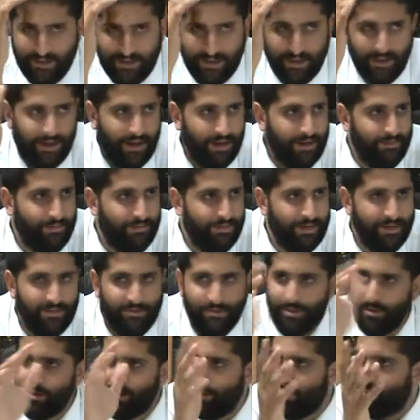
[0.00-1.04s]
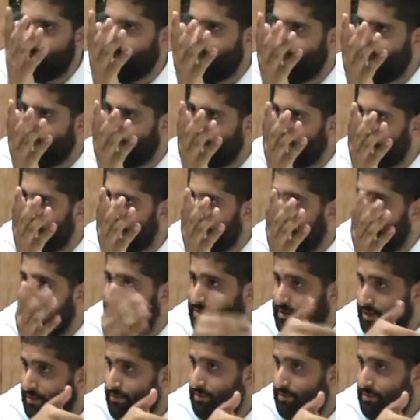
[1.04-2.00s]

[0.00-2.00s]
an unbelievable situation what you have, and you